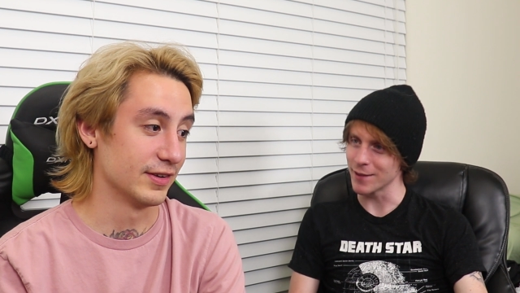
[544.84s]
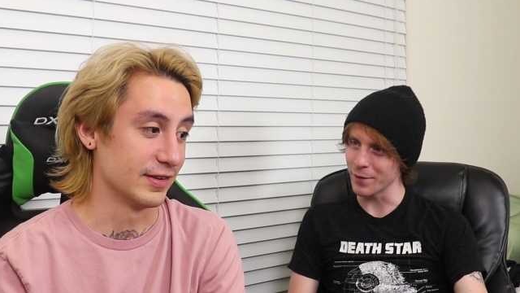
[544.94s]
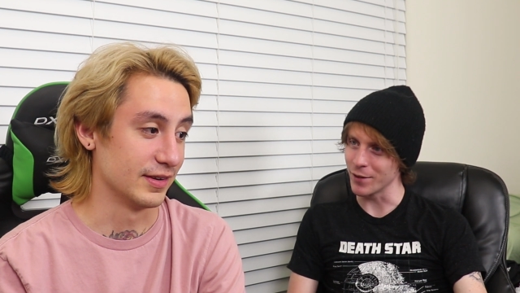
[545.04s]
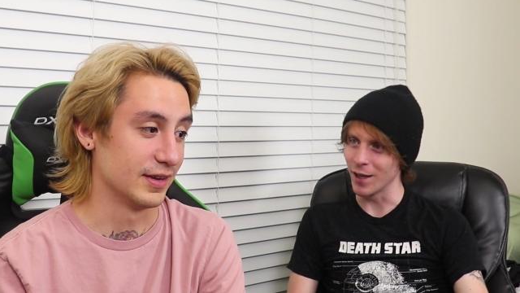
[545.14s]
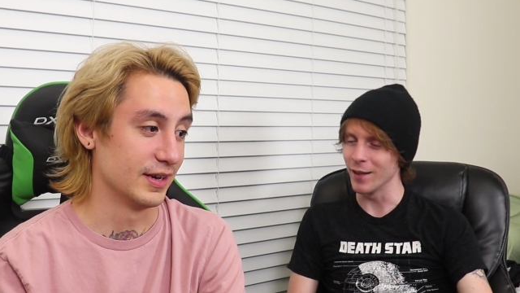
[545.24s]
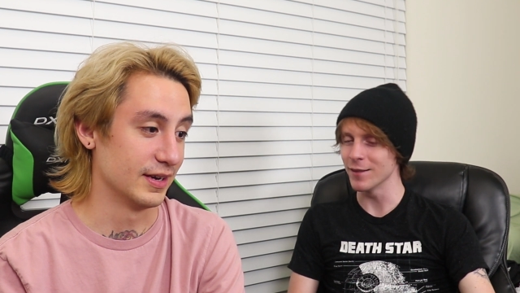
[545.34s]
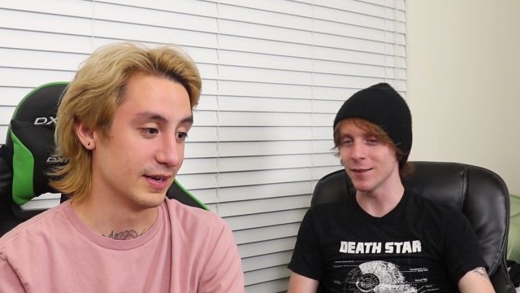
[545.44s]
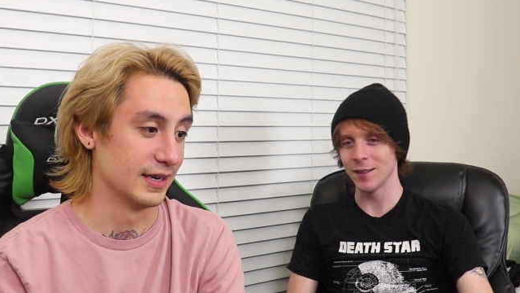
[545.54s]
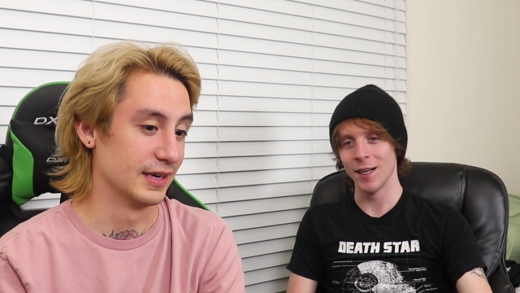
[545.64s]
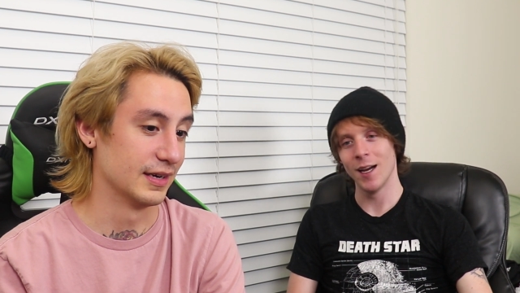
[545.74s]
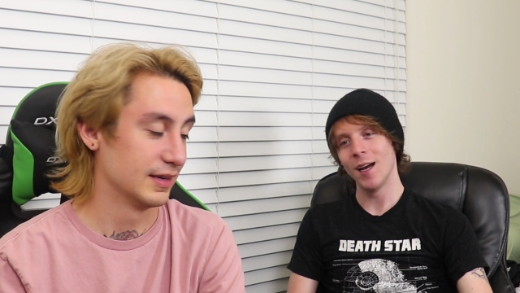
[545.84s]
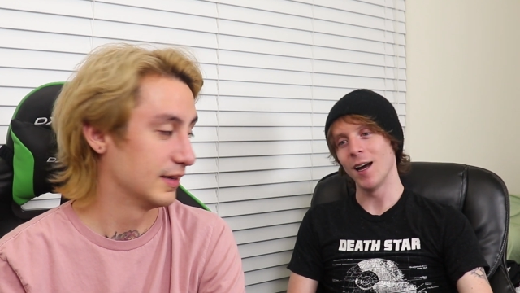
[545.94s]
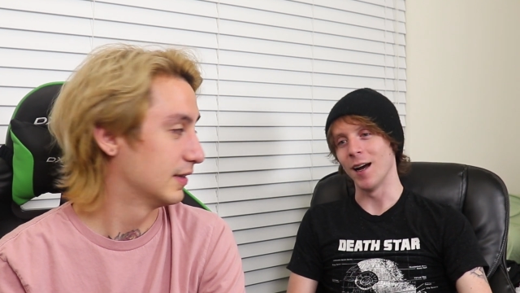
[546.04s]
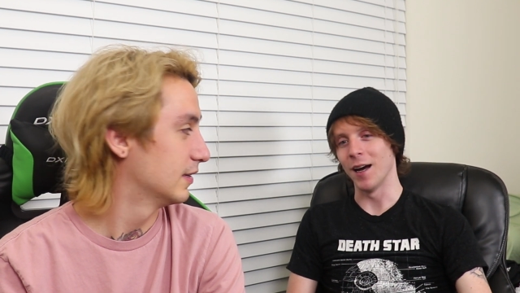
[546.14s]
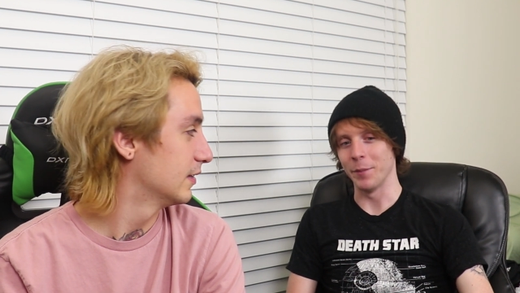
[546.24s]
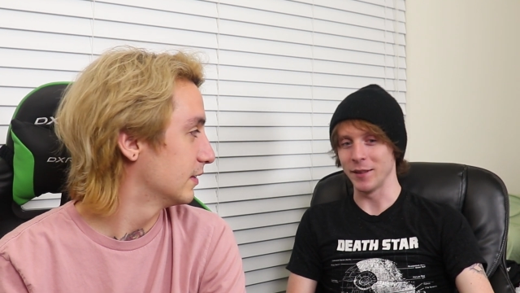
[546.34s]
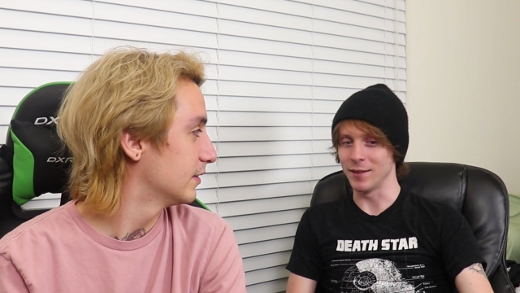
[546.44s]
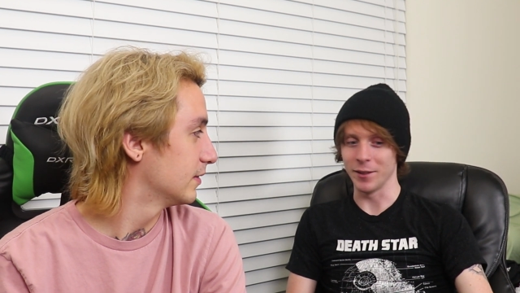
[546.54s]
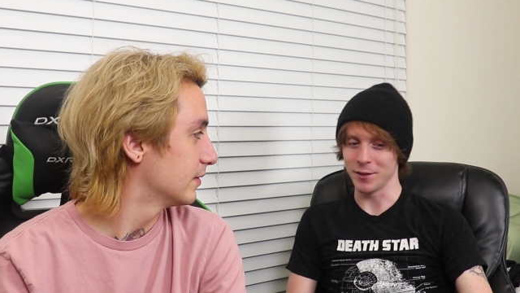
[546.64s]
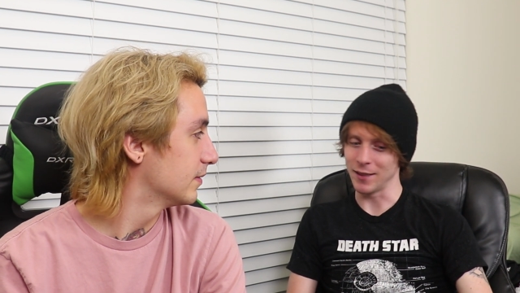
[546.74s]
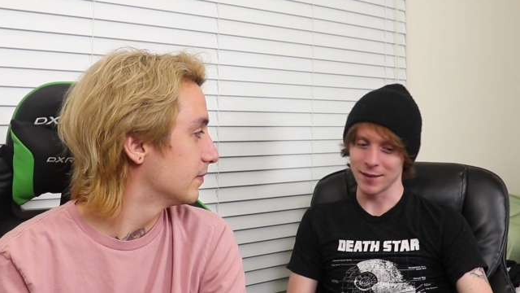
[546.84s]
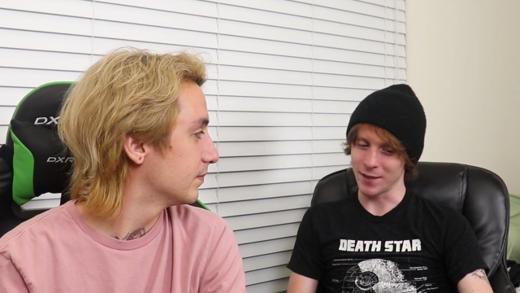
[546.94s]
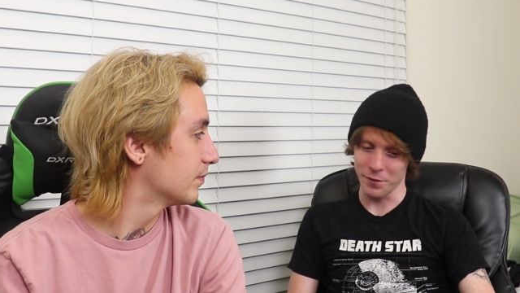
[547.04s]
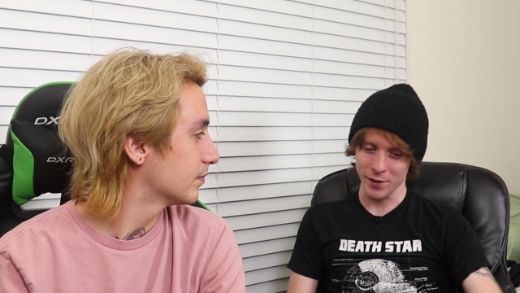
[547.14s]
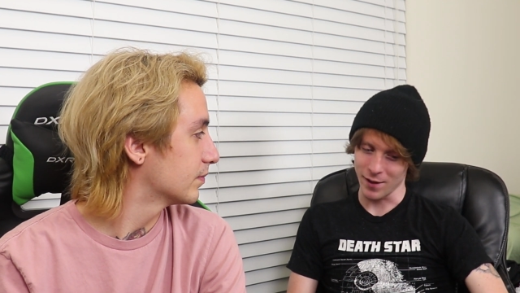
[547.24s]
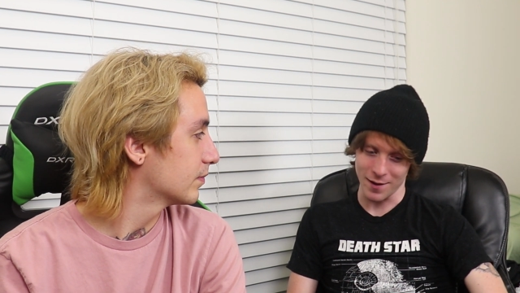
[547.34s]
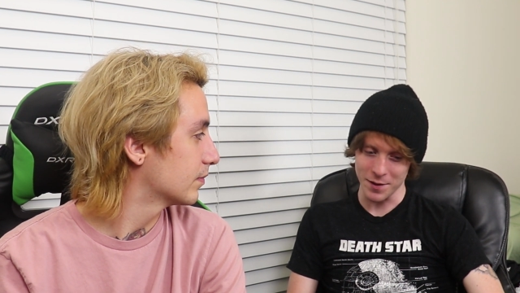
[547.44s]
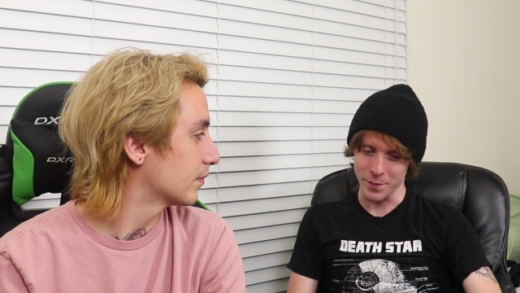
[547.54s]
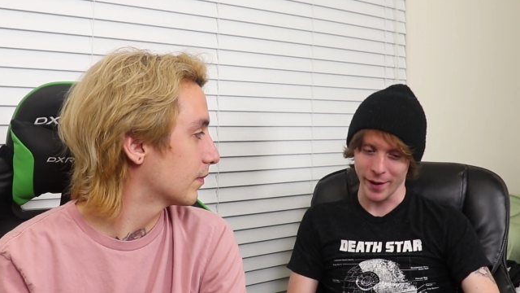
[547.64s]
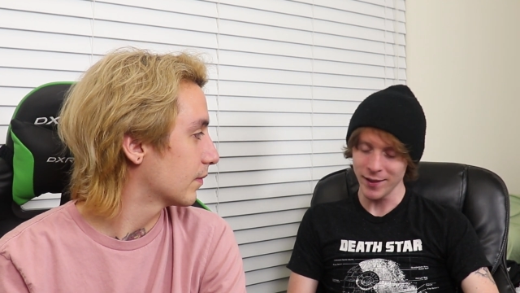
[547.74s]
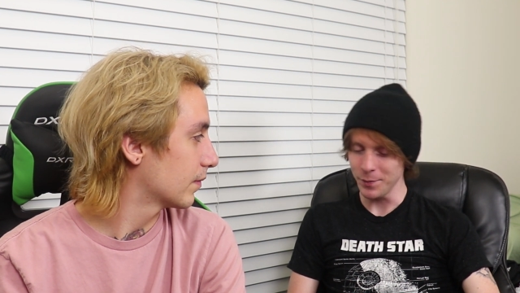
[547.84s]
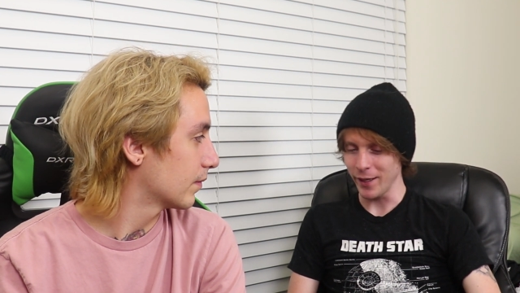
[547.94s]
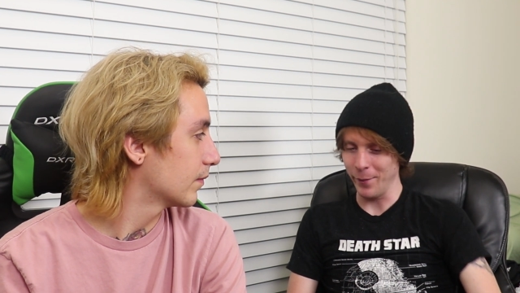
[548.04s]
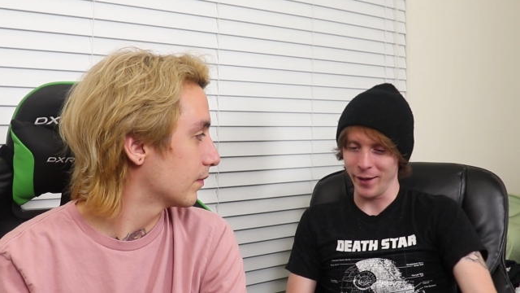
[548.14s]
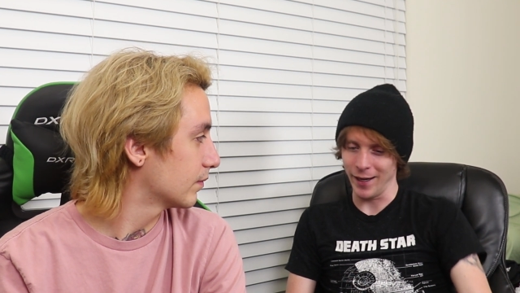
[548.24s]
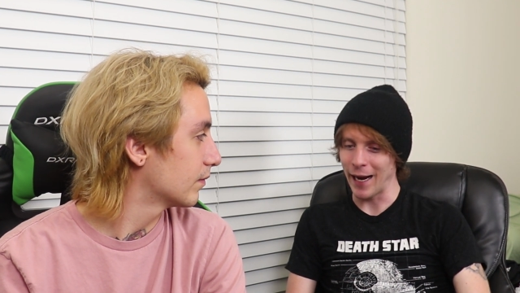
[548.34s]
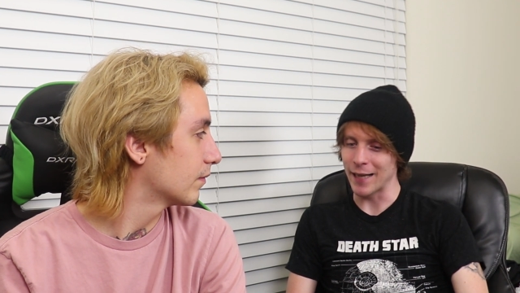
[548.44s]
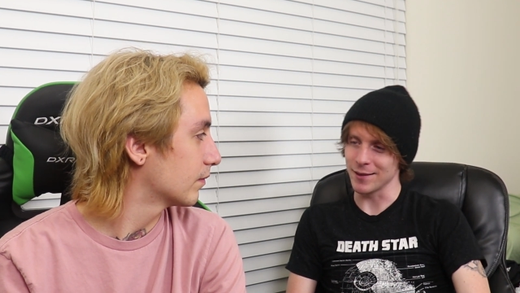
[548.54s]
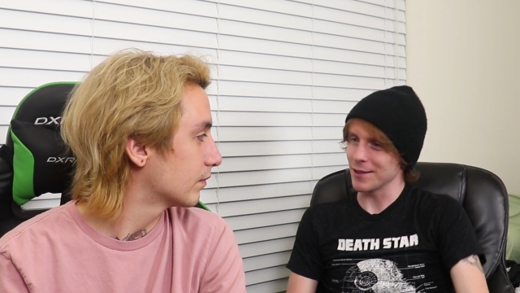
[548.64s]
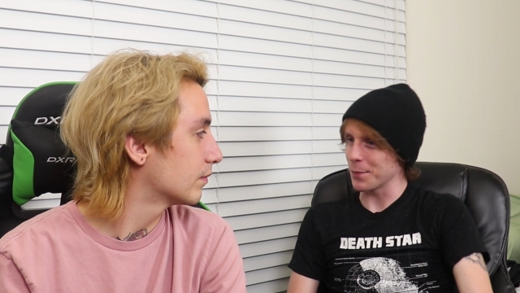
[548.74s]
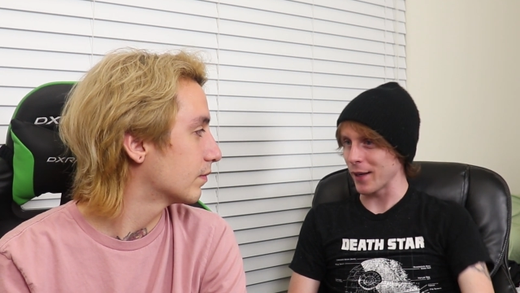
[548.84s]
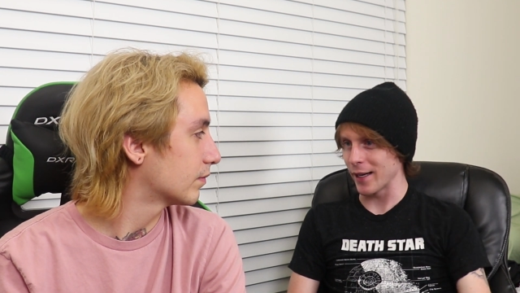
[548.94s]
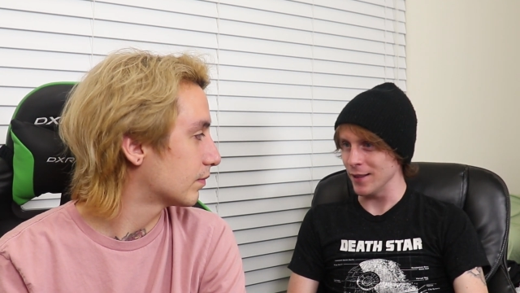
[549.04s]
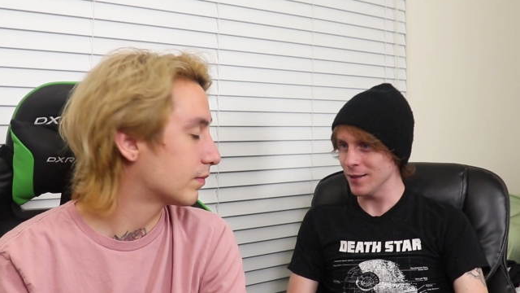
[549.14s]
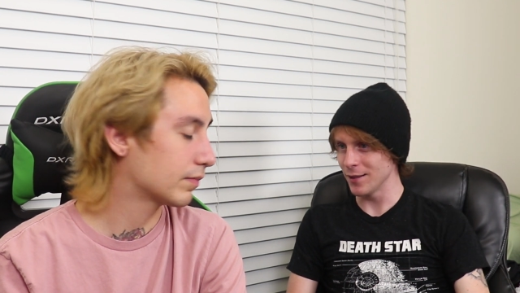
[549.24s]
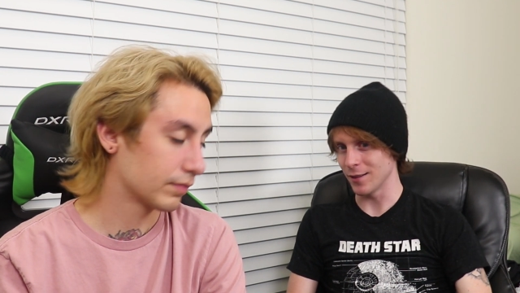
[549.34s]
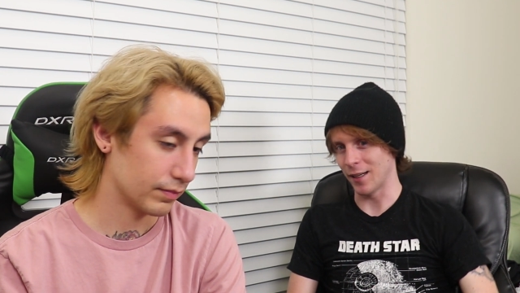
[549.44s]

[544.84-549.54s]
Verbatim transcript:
Speaker 1: yeah, they've done. Lot, yeah, um, it, there's it's definitely not the best, but I mean it has its place.